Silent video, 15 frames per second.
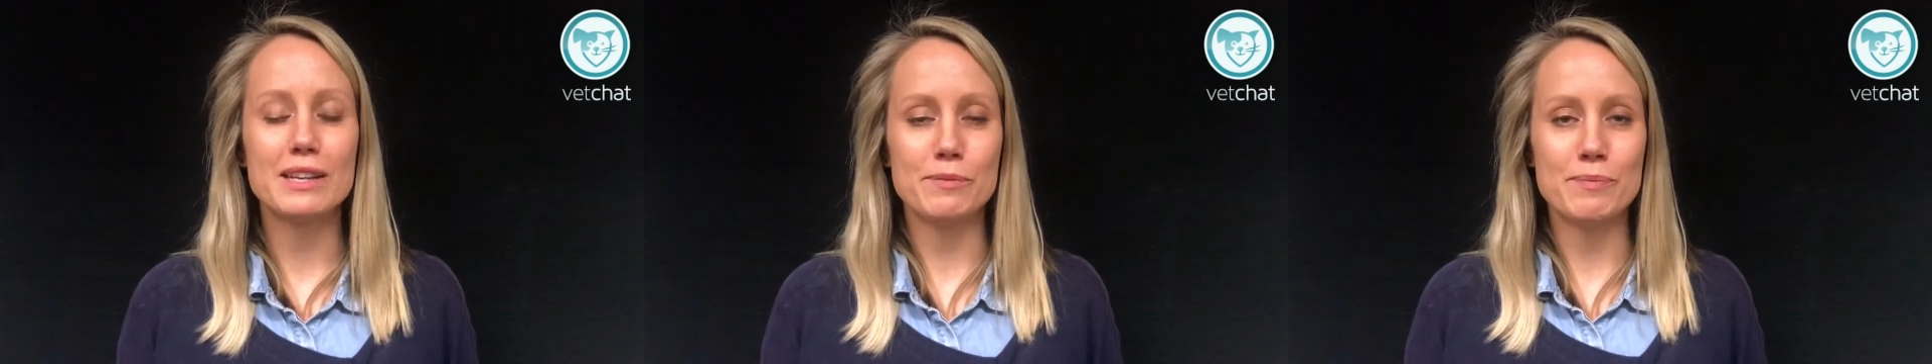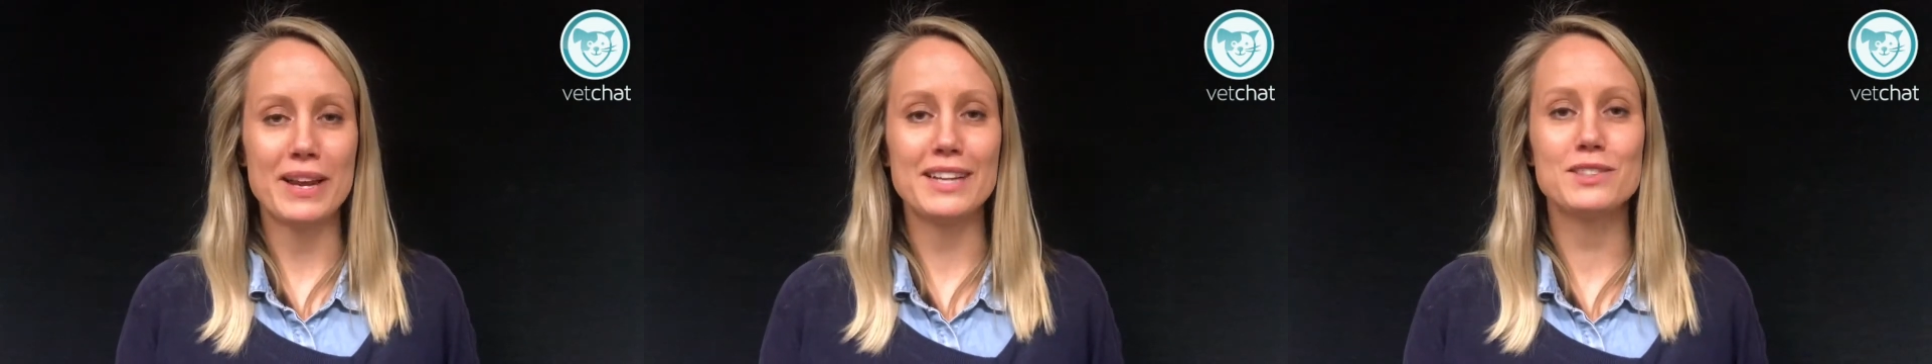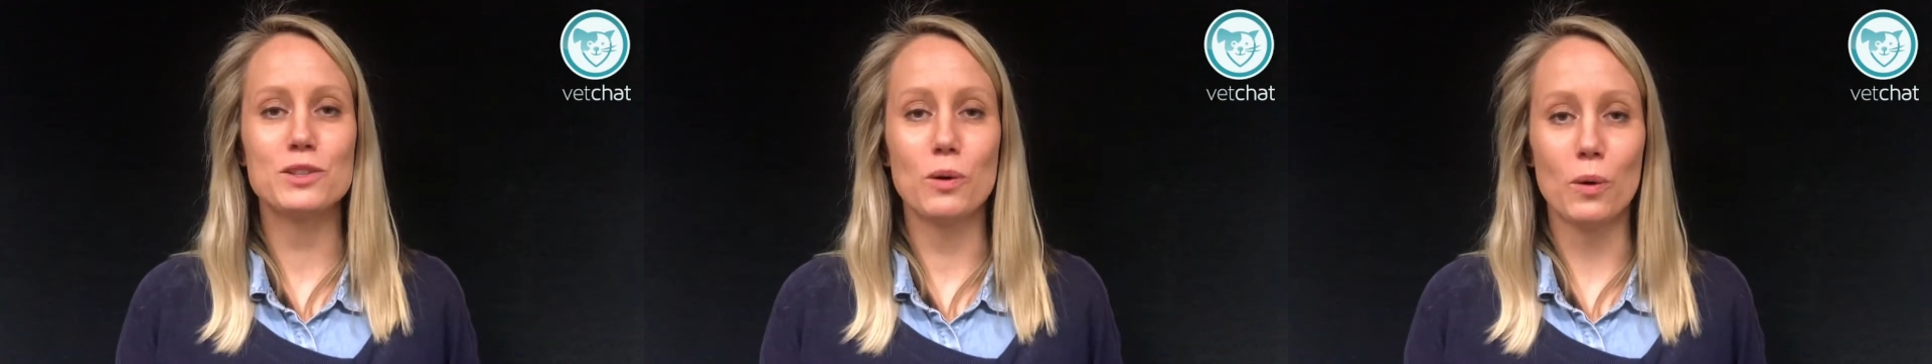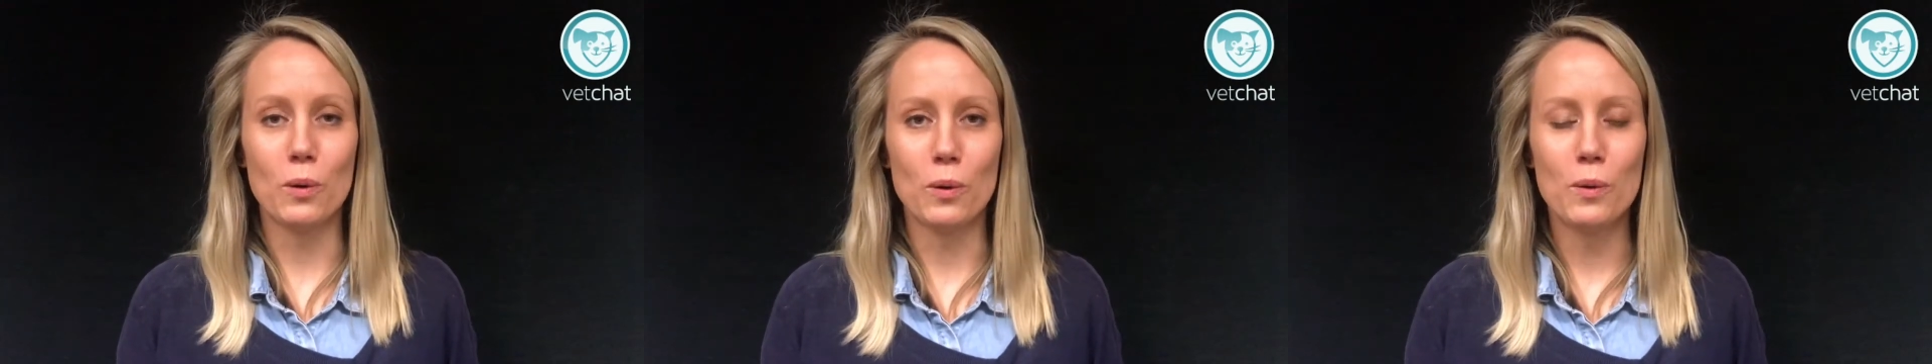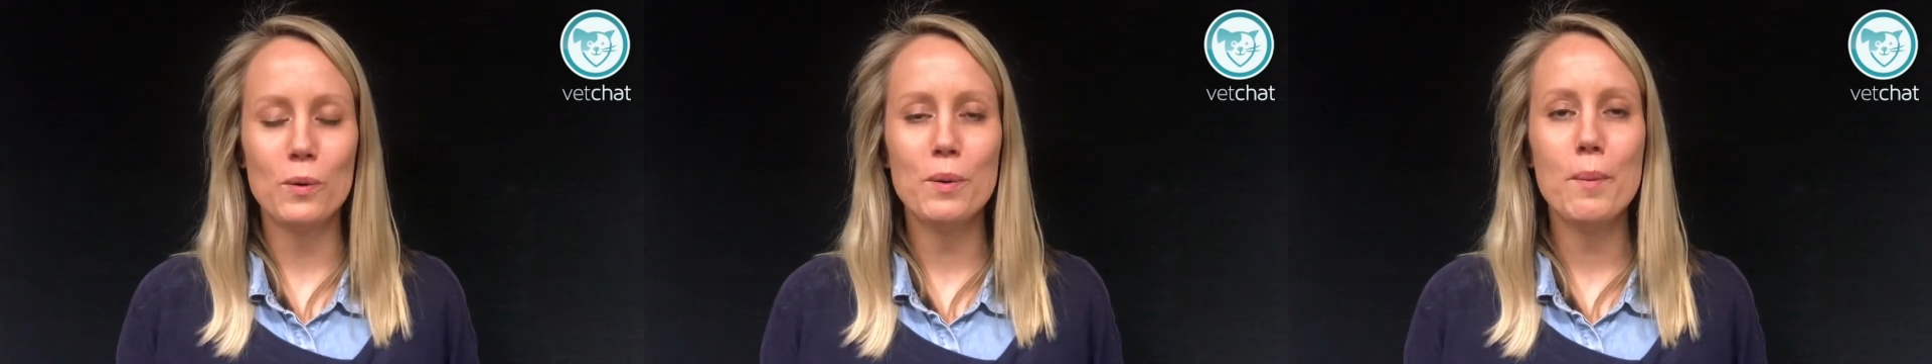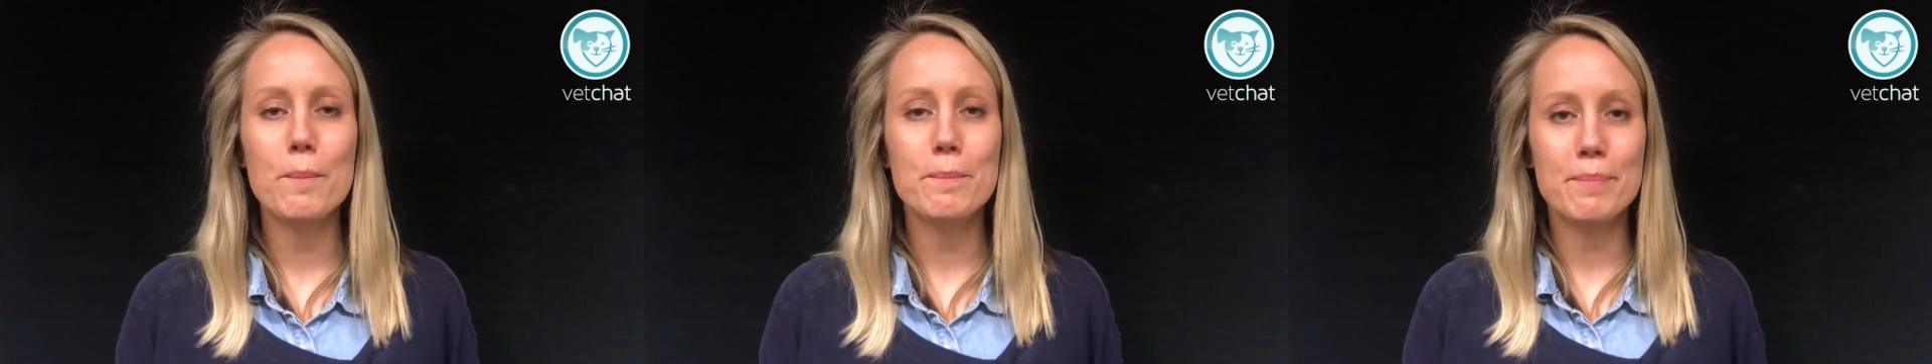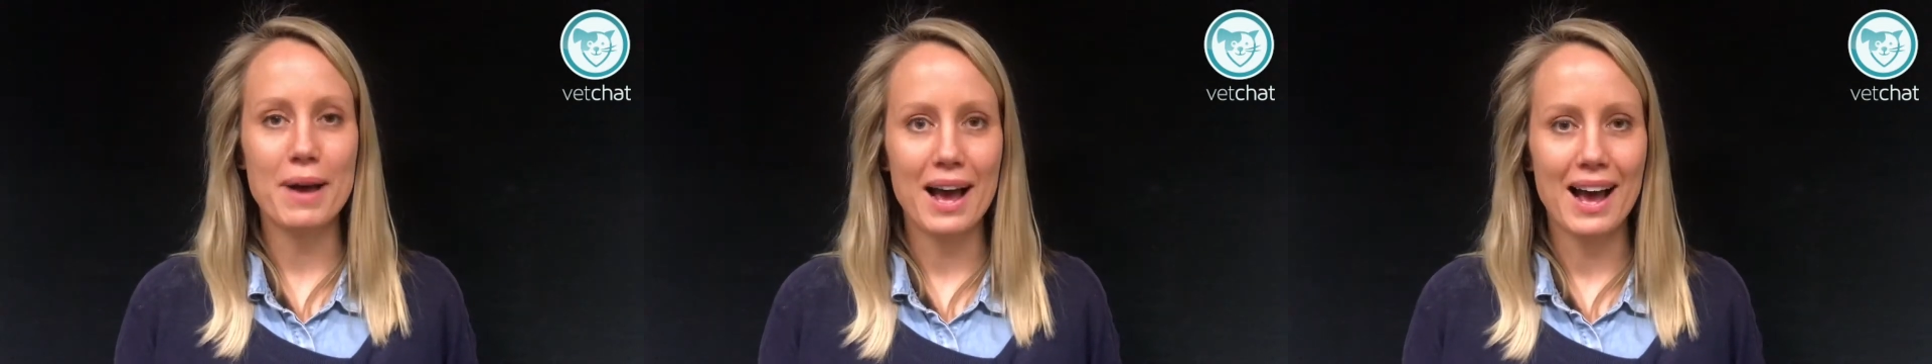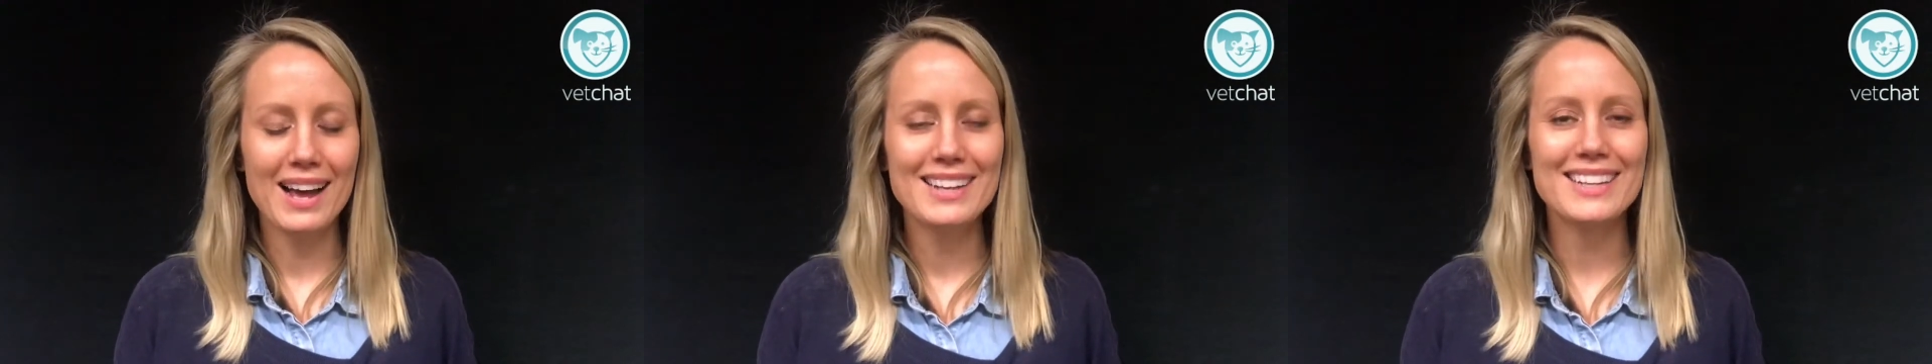meets all,
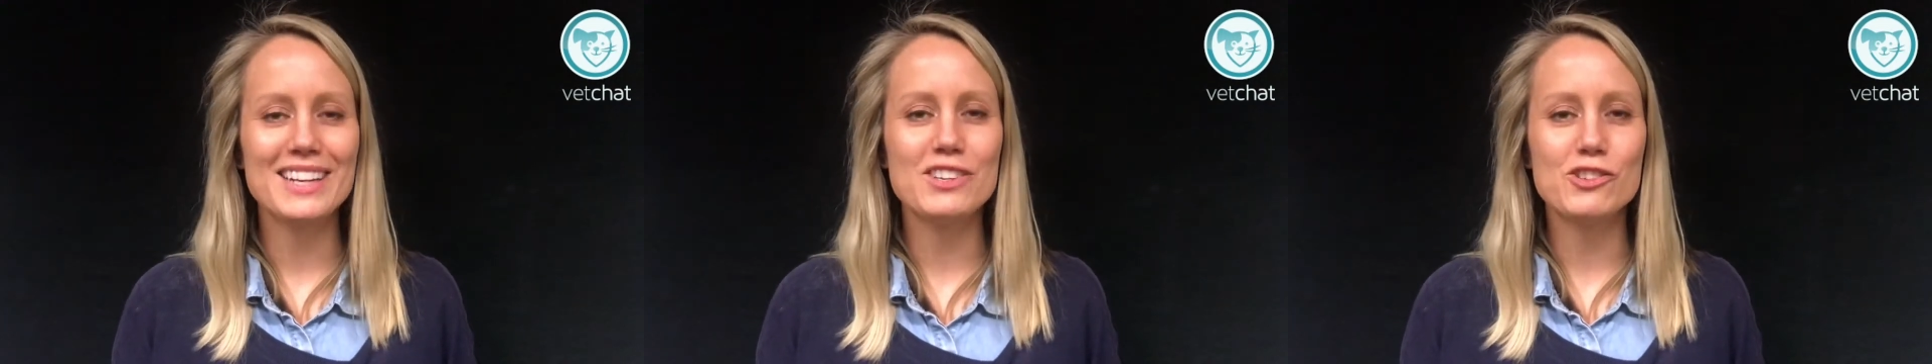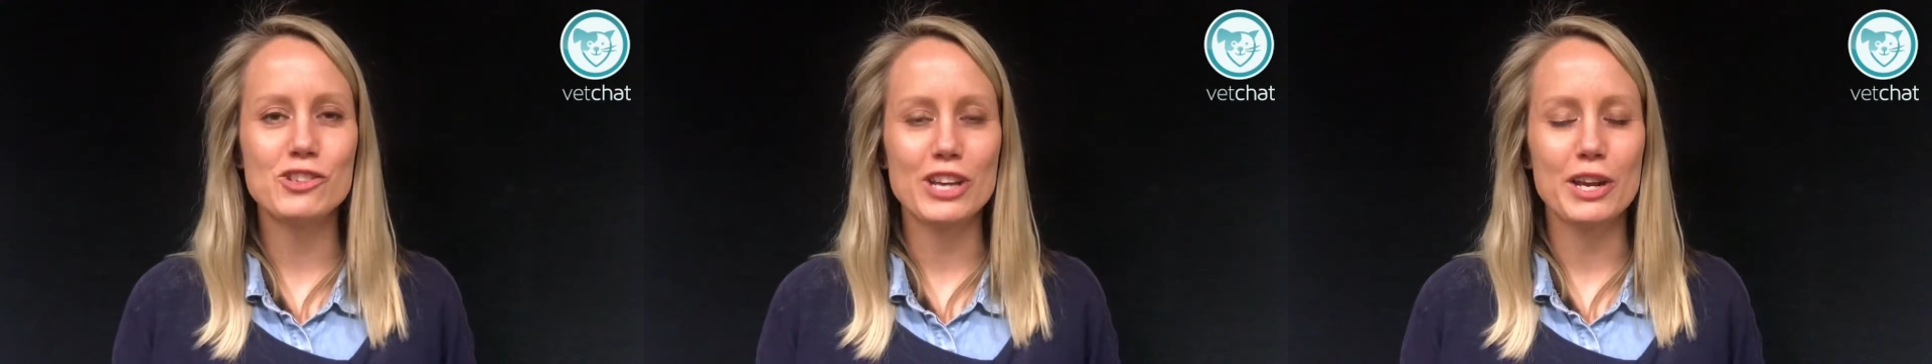but in